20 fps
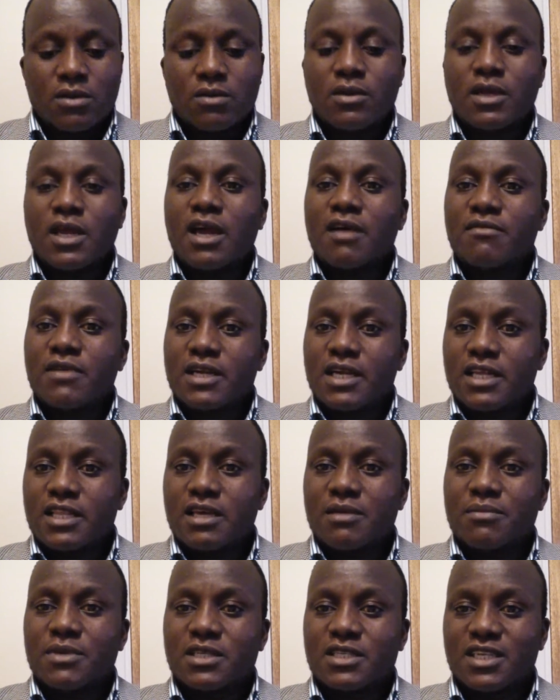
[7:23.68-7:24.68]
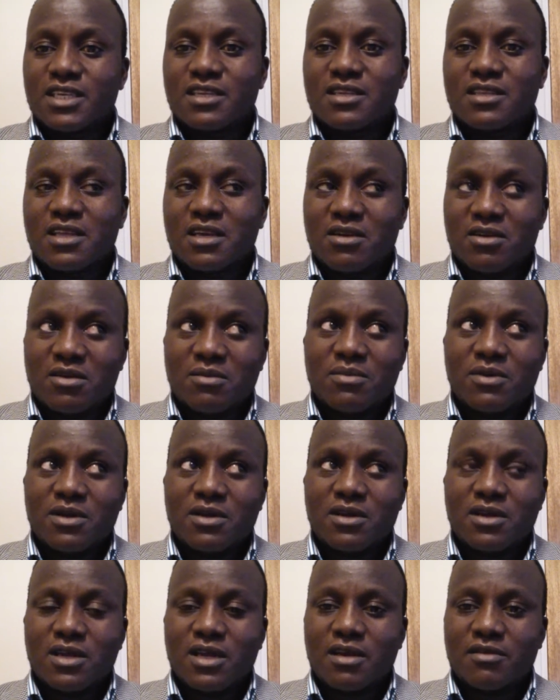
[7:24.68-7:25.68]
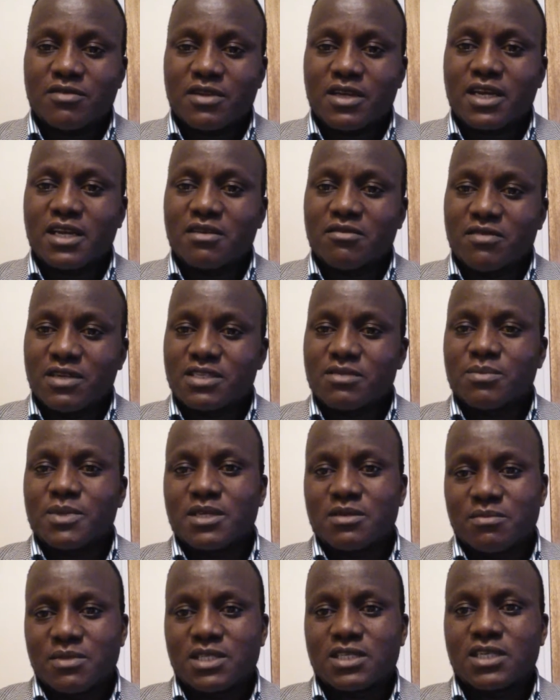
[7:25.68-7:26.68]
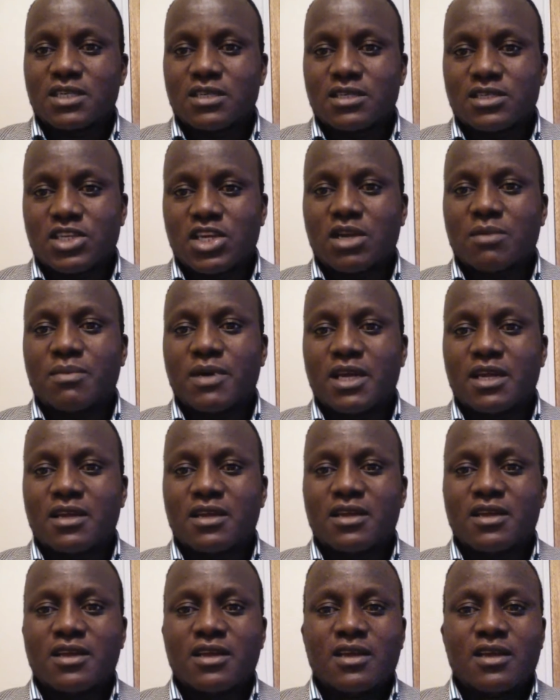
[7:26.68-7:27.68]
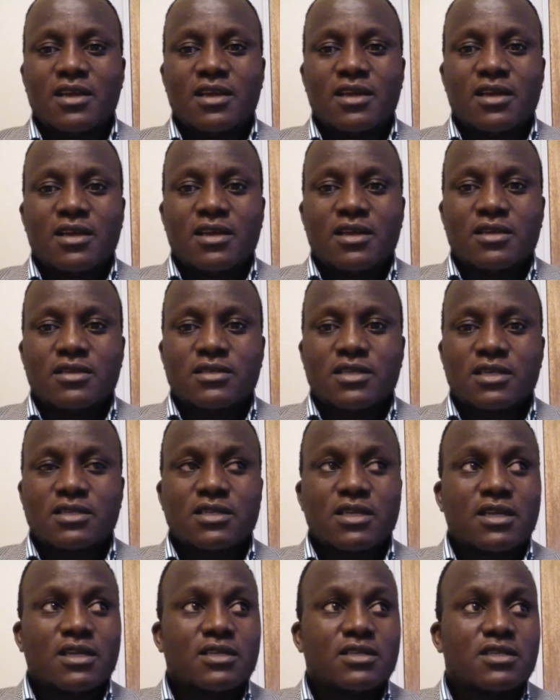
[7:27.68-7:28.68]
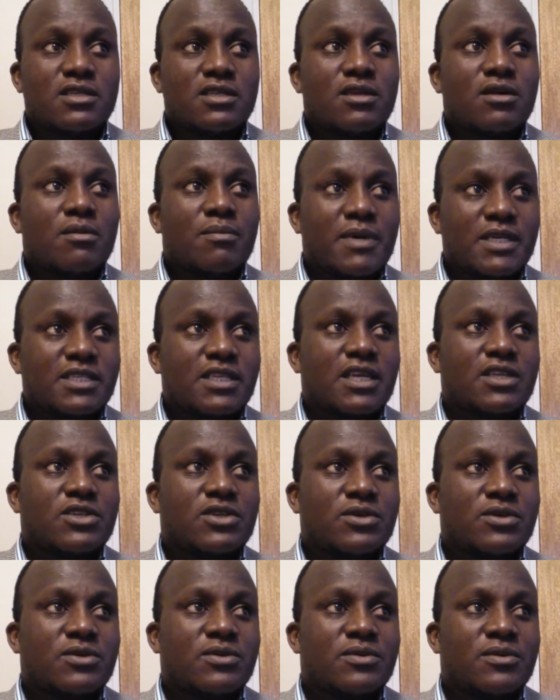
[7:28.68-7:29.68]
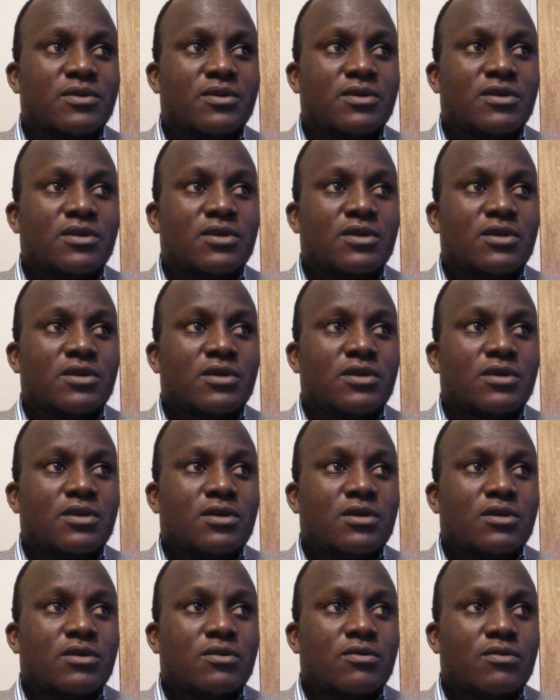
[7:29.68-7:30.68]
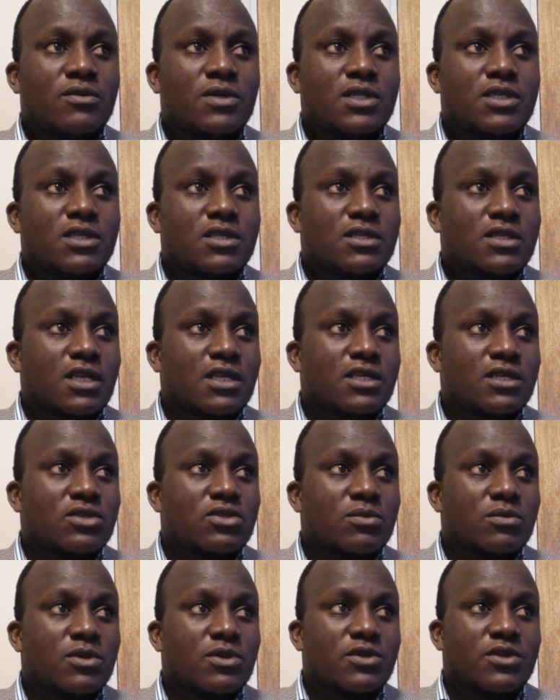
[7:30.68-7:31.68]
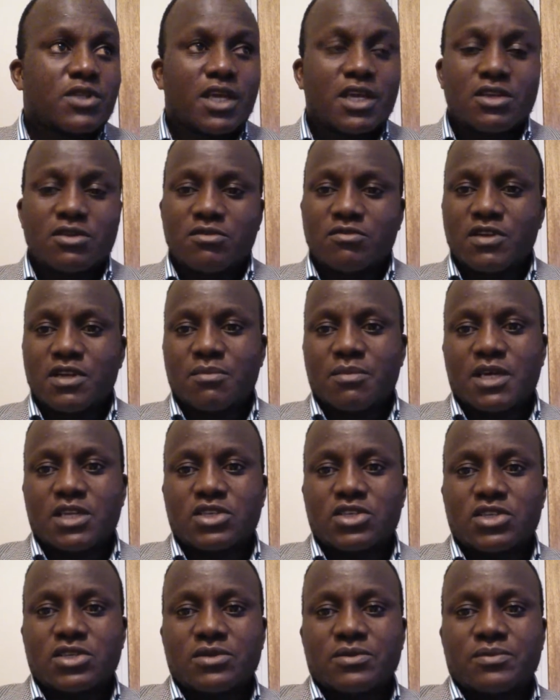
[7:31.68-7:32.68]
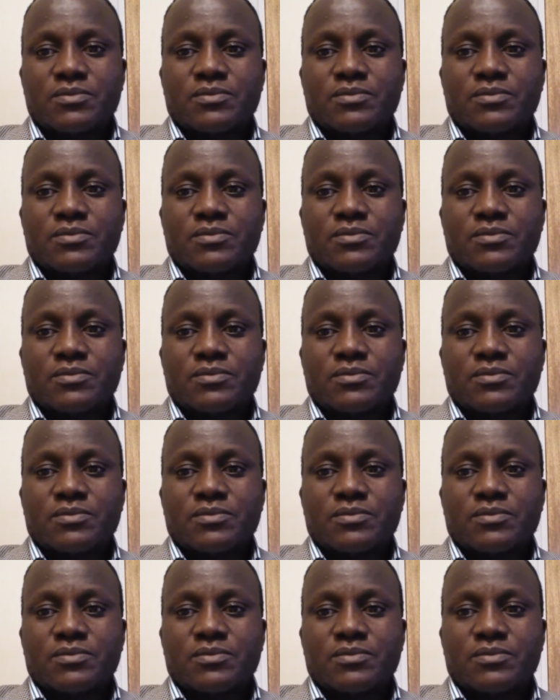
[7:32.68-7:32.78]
we have another meeting, the Global African Investment Meeting, chaired by His Excellency Obasanjo, which is starting tomorrow. Thank you very much.